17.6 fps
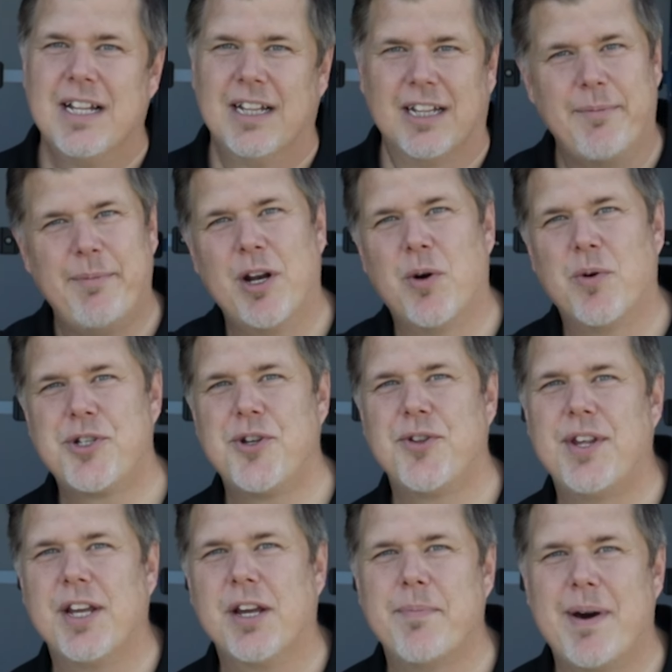let me know what you
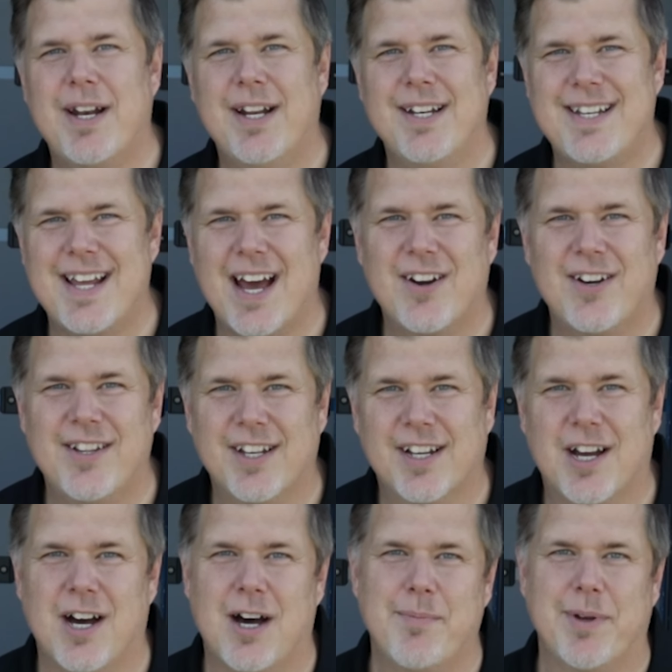think about it down in the
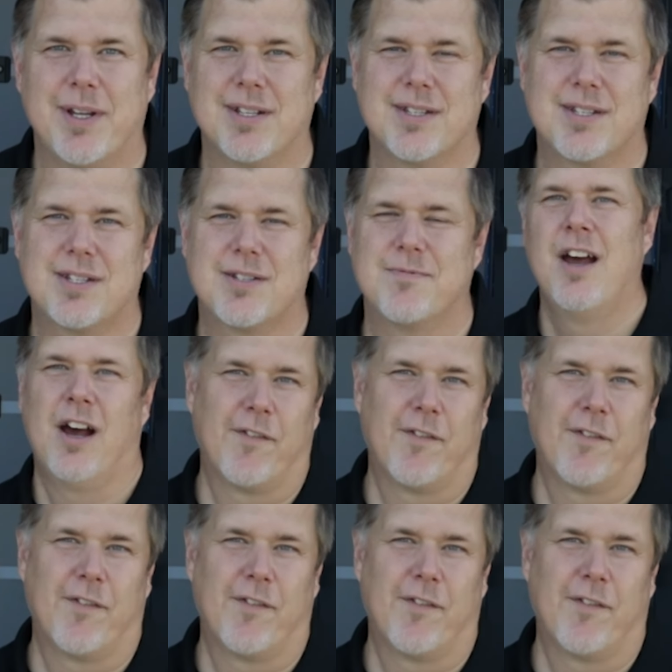comments.